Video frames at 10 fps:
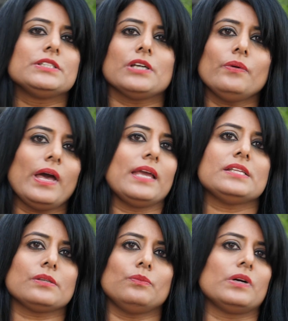Don't
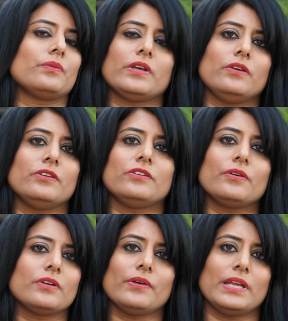hate someone who you
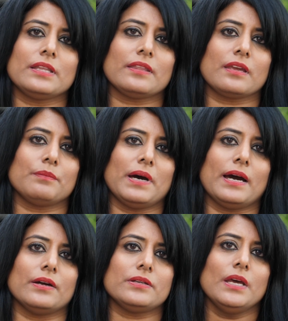don't know anything
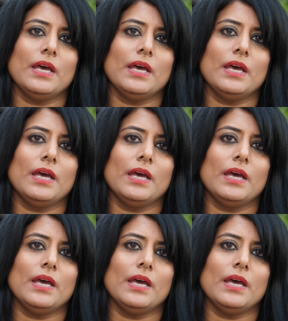about.